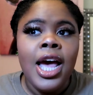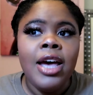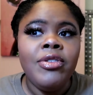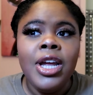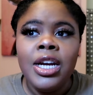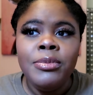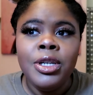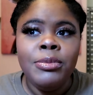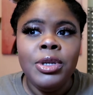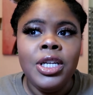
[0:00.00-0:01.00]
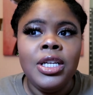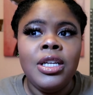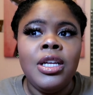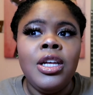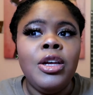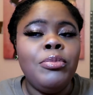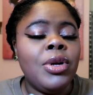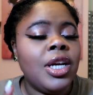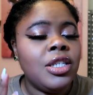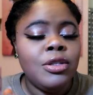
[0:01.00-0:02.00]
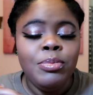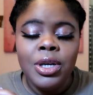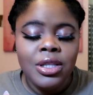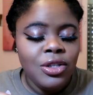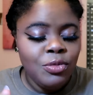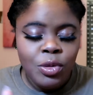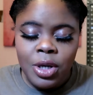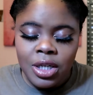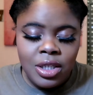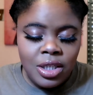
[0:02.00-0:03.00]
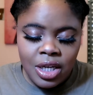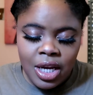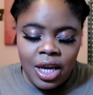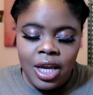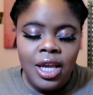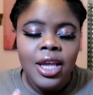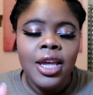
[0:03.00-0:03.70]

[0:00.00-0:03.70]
I haven't had them in a minute, but I just bought two more boxes today